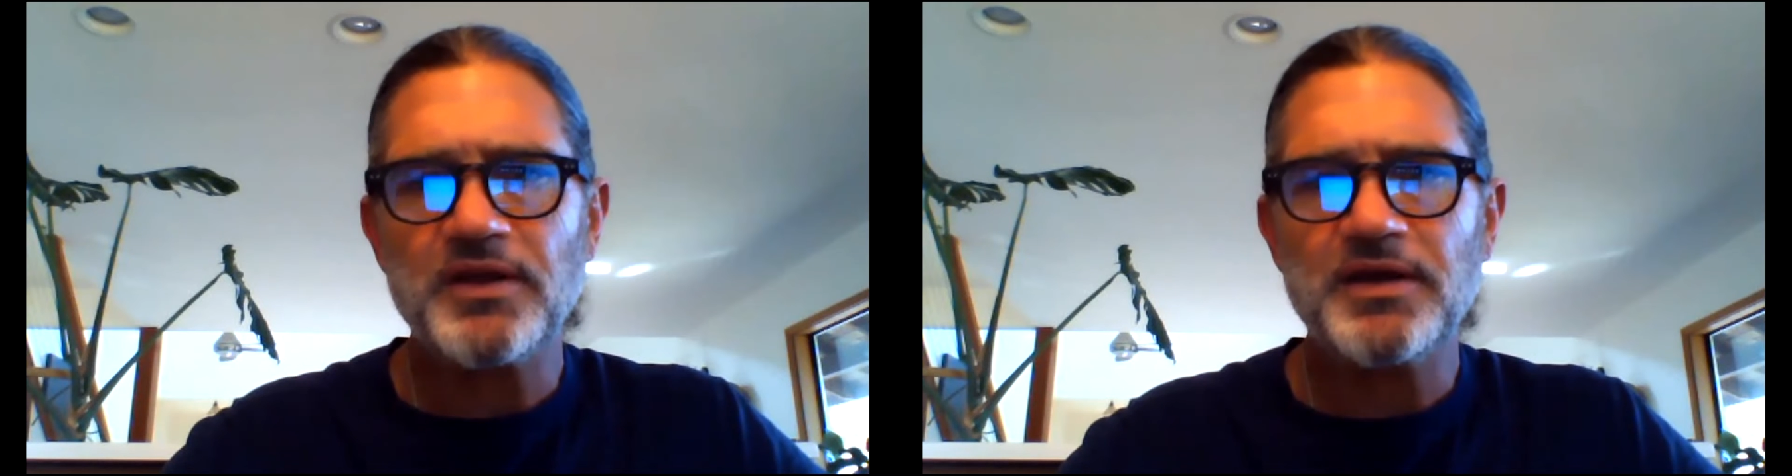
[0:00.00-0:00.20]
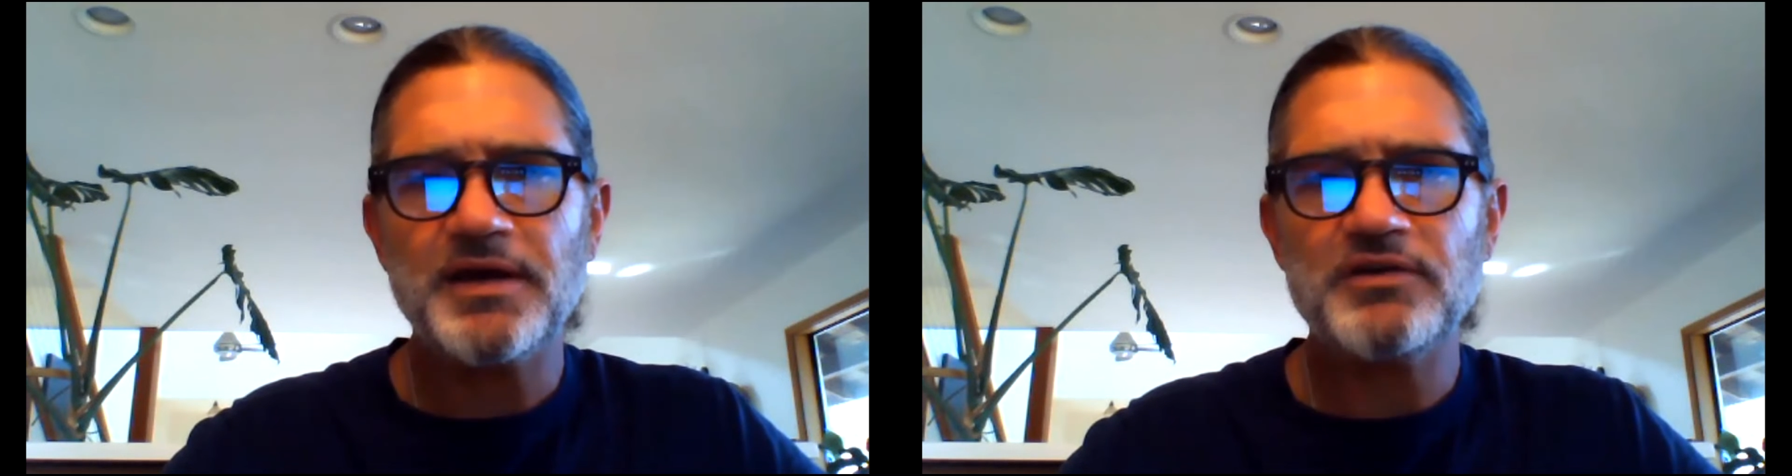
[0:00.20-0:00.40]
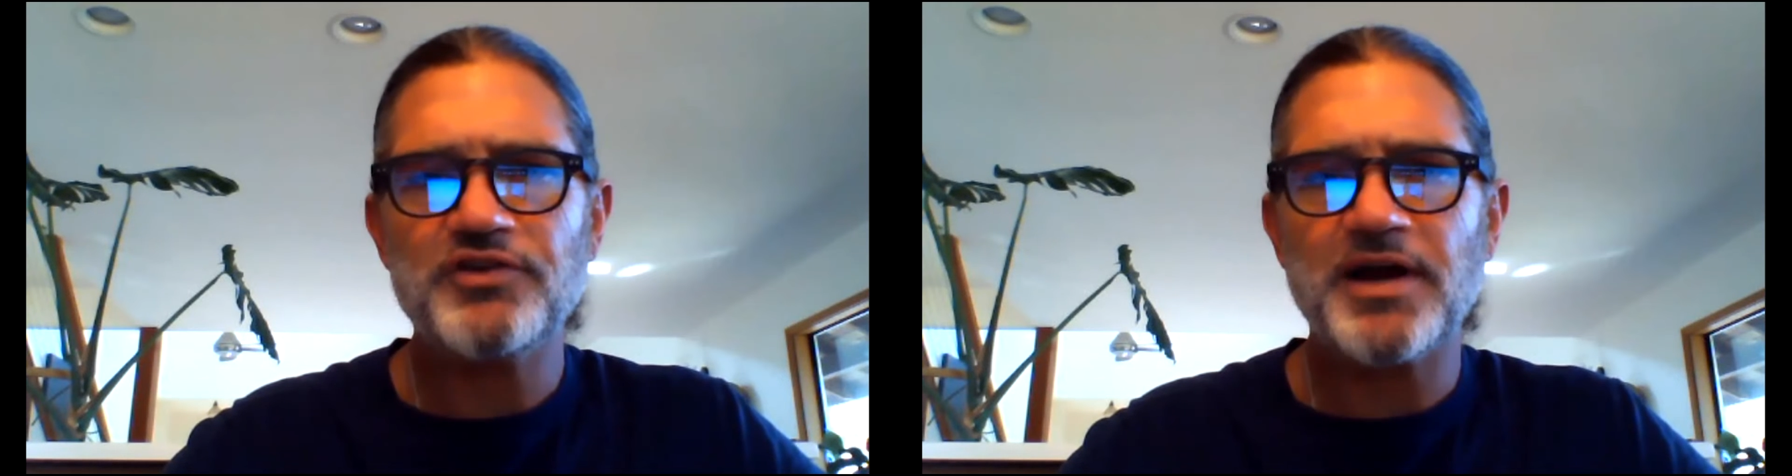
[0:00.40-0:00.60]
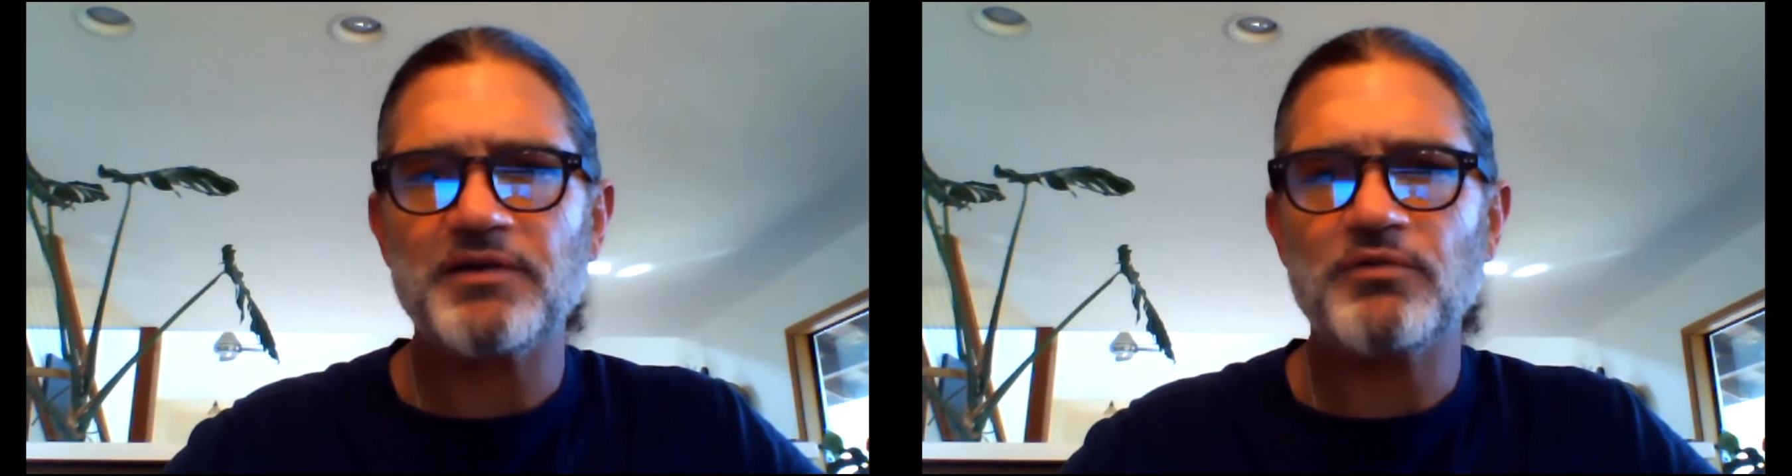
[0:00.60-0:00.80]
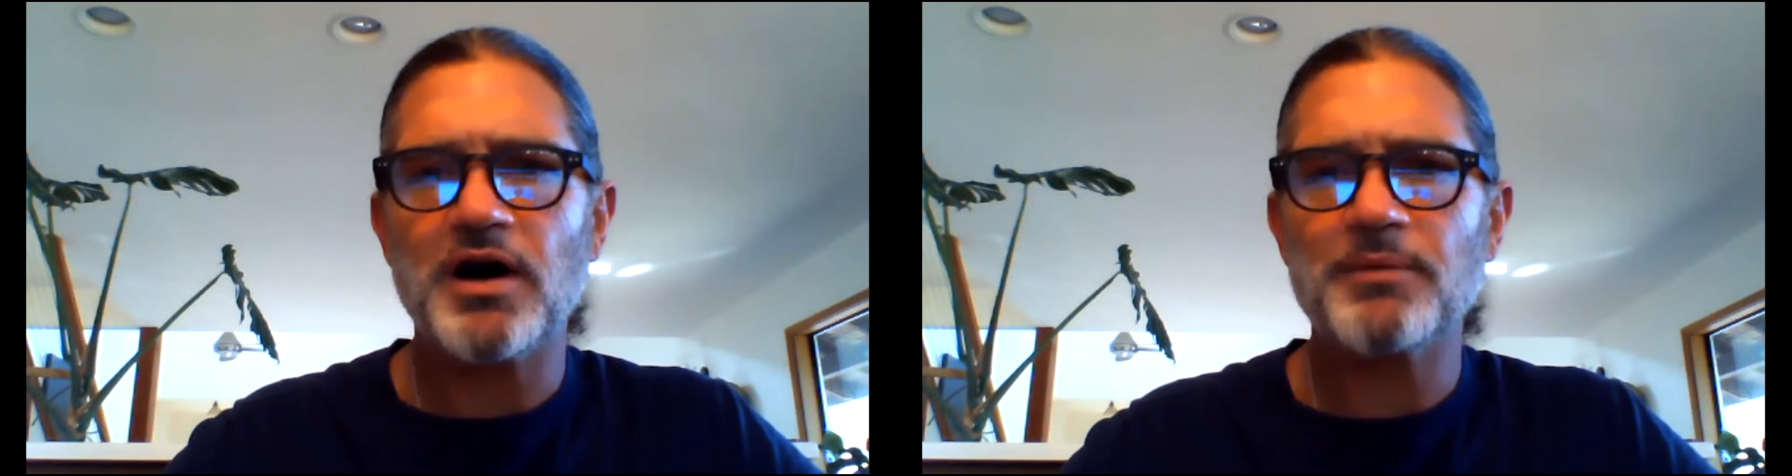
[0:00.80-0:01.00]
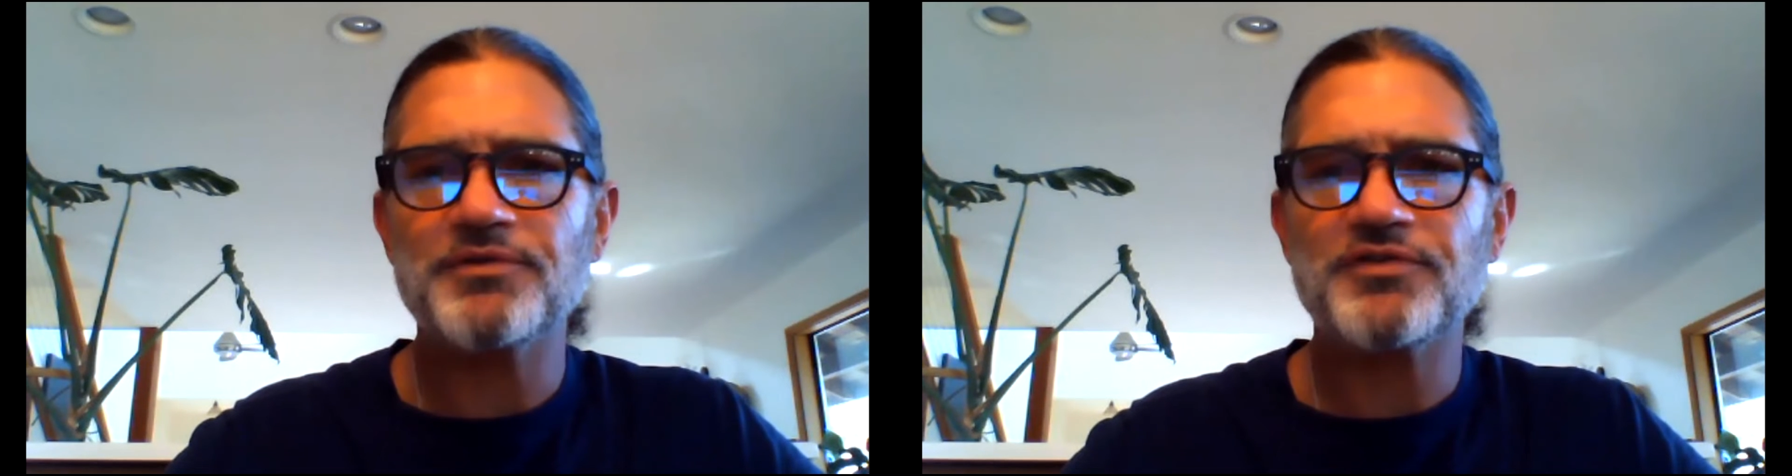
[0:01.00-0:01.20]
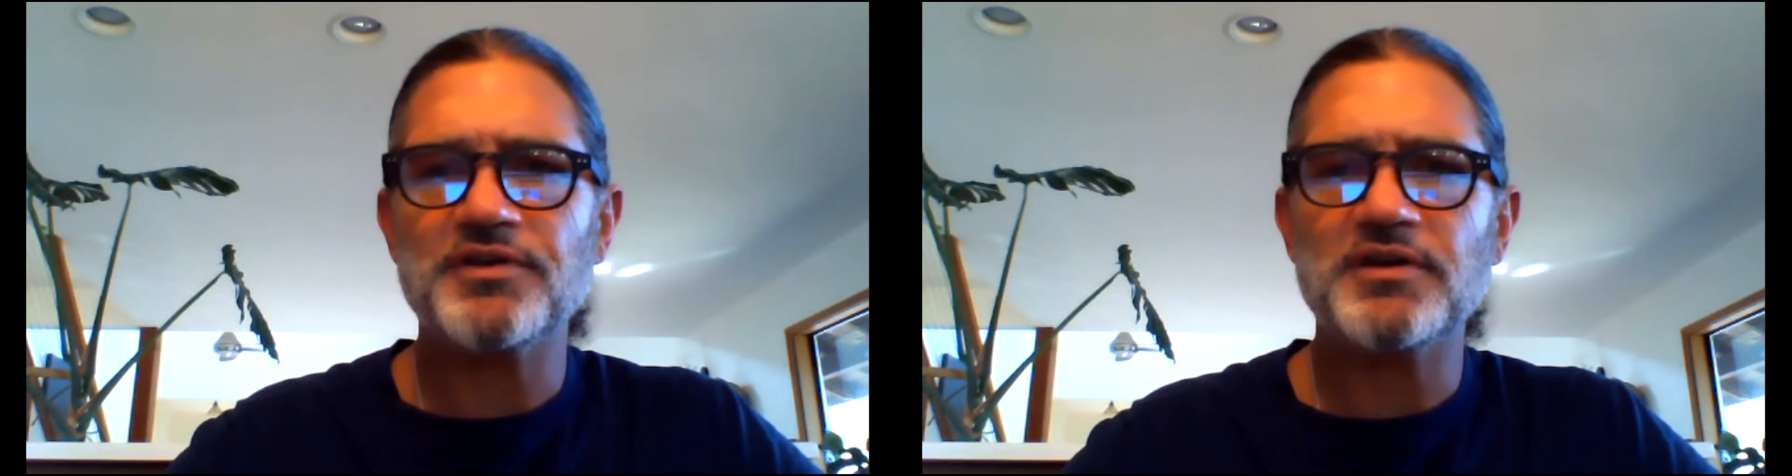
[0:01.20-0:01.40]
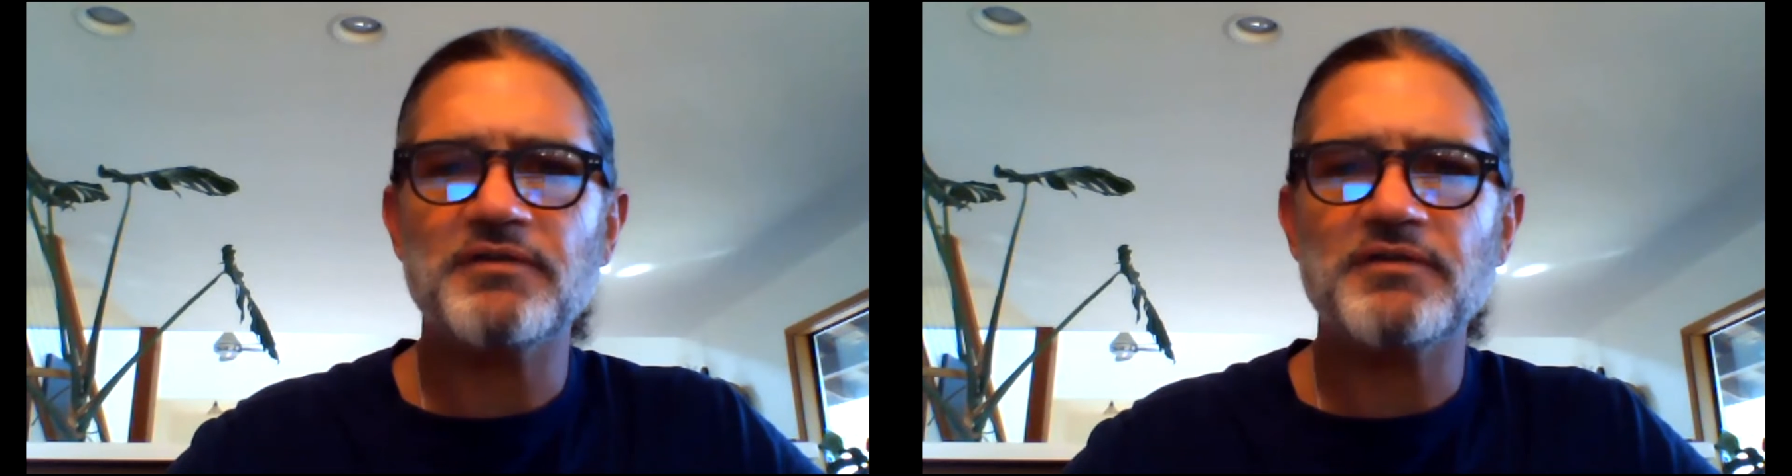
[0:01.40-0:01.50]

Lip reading: And Jackie Robinson,